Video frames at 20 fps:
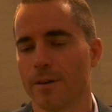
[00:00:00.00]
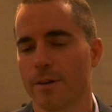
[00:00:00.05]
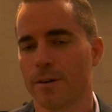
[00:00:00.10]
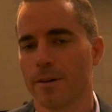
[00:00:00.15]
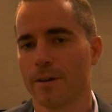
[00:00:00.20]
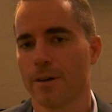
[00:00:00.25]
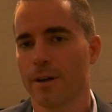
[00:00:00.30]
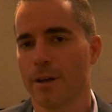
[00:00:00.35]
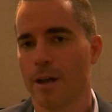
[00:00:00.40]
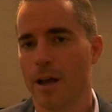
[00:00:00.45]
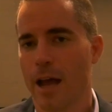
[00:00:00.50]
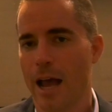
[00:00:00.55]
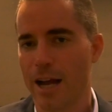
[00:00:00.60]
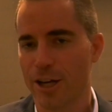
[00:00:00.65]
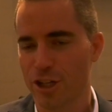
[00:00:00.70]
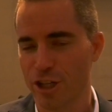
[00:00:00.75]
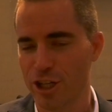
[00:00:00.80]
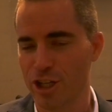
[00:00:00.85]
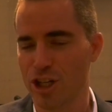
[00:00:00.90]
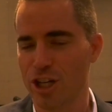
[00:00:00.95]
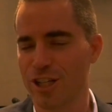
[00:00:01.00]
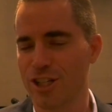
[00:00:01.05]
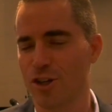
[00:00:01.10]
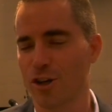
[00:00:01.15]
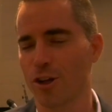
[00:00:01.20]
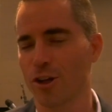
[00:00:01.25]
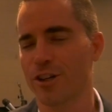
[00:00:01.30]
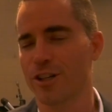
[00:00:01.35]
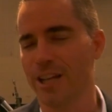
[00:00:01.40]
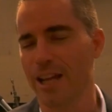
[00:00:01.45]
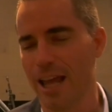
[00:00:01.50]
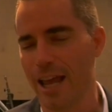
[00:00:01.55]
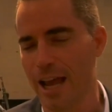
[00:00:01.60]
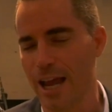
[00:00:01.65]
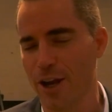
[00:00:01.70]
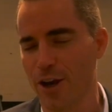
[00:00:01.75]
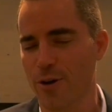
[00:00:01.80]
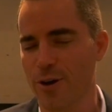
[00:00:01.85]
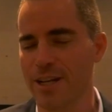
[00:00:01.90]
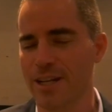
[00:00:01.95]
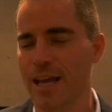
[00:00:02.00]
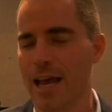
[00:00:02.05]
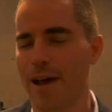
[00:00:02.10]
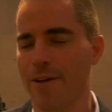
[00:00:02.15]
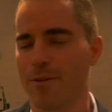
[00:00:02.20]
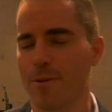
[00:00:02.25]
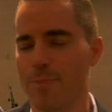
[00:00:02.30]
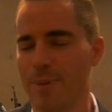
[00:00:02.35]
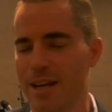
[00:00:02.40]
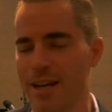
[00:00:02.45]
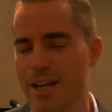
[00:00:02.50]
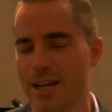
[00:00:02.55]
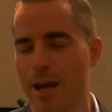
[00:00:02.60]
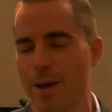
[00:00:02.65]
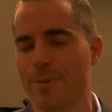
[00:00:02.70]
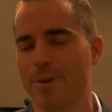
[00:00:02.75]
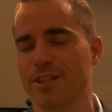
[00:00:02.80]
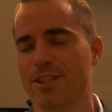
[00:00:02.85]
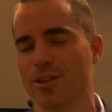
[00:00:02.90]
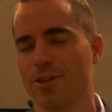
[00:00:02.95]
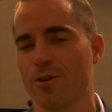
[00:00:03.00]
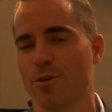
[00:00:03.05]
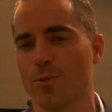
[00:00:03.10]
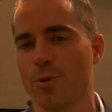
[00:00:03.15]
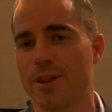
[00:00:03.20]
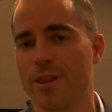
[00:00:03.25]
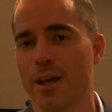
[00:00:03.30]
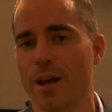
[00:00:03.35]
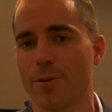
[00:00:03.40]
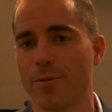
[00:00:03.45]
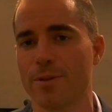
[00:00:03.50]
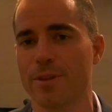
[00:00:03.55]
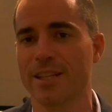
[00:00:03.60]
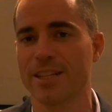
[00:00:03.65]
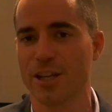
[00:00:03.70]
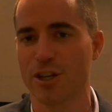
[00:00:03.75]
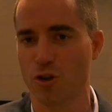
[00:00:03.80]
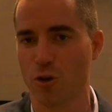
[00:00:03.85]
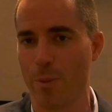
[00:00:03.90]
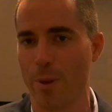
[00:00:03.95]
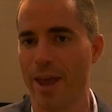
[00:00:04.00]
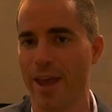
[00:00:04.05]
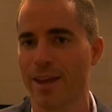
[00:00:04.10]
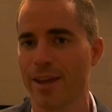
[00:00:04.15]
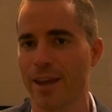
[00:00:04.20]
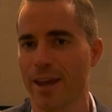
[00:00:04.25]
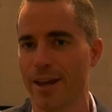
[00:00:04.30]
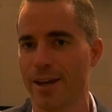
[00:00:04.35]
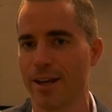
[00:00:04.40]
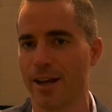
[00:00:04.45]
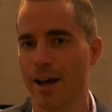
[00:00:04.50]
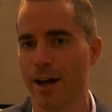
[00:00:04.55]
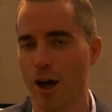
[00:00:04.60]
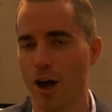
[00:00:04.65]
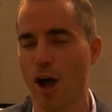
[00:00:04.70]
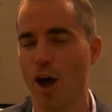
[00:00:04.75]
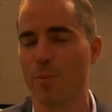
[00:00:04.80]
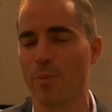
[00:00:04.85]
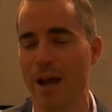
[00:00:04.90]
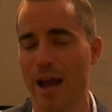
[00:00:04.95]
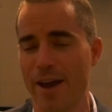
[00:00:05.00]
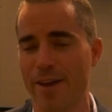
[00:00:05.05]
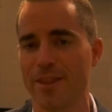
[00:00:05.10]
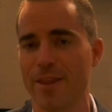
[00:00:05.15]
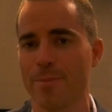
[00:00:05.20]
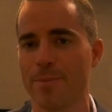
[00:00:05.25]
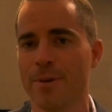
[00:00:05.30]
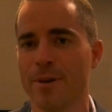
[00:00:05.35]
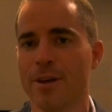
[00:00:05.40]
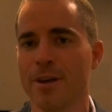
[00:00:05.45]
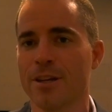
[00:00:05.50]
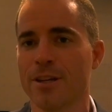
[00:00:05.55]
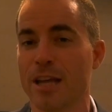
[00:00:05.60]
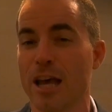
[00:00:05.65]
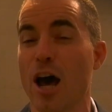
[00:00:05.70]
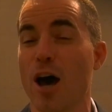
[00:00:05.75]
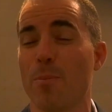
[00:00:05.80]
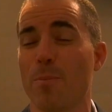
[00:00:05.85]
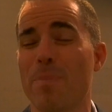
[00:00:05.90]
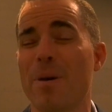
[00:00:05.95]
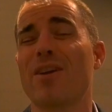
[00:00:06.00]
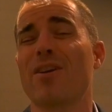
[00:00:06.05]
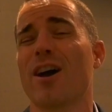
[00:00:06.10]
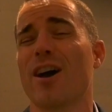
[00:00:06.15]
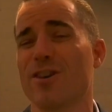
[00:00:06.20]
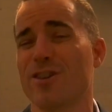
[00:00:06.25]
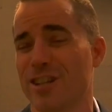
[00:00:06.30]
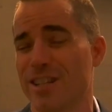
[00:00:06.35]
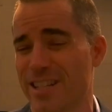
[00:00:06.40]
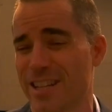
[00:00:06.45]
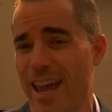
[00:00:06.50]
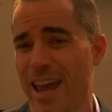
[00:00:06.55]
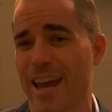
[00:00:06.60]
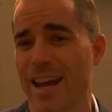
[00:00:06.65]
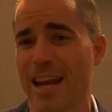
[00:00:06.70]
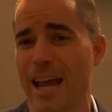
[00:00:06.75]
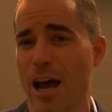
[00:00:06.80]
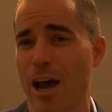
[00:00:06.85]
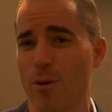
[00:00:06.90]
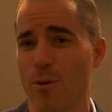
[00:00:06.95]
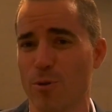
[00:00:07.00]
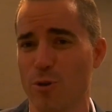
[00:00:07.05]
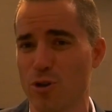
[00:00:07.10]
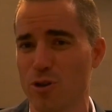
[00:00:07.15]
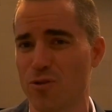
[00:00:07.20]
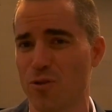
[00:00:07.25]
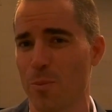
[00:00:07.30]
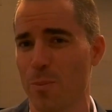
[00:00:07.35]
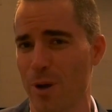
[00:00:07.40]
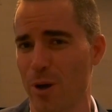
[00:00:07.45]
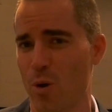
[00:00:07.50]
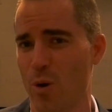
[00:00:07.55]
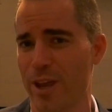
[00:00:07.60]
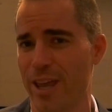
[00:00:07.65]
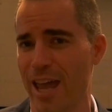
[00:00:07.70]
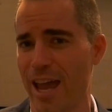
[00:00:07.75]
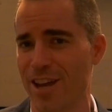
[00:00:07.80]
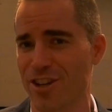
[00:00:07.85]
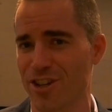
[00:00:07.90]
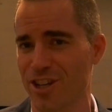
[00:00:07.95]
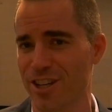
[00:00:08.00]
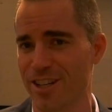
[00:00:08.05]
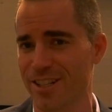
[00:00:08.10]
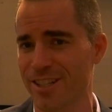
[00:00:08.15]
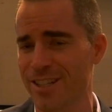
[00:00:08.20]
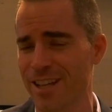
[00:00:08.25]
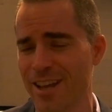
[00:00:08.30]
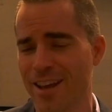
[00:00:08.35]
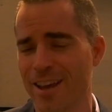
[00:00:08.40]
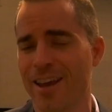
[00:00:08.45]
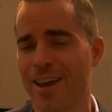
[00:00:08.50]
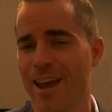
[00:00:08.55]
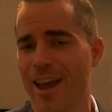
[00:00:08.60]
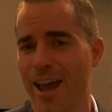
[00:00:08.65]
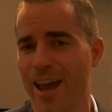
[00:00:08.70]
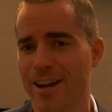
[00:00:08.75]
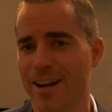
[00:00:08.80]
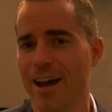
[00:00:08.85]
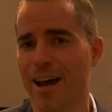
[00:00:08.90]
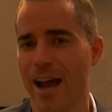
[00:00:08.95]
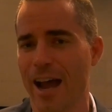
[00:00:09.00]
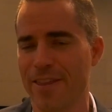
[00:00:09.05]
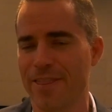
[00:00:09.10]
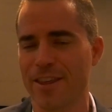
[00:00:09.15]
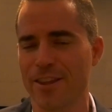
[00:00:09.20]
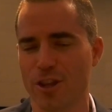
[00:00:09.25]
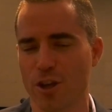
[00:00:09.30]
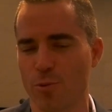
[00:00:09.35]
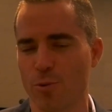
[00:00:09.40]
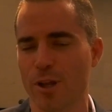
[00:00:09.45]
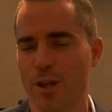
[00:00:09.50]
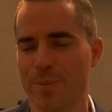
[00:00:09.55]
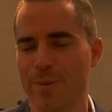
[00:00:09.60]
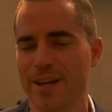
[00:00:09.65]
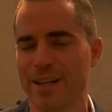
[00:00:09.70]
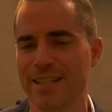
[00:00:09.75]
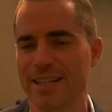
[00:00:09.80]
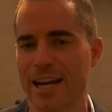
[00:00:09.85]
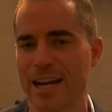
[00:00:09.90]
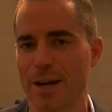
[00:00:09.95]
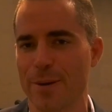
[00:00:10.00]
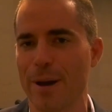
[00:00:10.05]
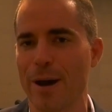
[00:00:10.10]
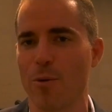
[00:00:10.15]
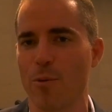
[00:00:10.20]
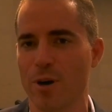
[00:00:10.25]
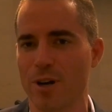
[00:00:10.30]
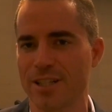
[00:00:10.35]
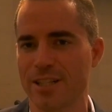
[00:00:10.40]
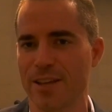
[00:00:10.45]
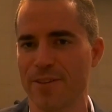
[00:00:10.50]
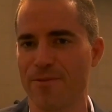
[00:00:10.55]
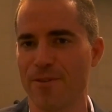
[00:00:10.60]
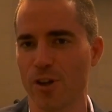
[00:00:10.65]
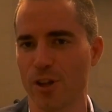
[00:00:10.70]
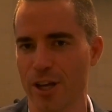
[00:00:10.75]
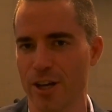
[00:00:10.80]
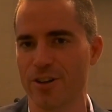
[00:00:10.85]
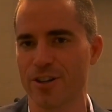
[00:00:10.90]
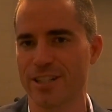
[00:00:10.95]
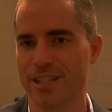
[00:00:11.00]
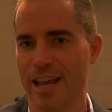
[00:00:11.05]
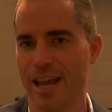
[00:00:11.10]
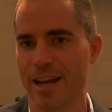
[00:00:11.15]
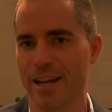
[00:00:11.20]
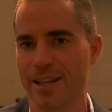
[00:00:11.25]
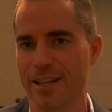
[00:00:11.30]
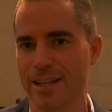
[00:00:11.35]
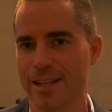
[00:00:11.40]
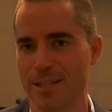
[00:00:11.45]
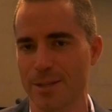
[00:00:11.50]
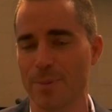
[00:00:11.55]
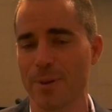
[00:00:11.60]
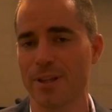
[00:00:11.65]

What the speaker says: Actually, just earlier today, I agreed to have a meeting coming soon with the central bank, and I'll help guide them to help better understand how useful Bitcoin Cash is, and I think they'll really be excited about once they fully understand its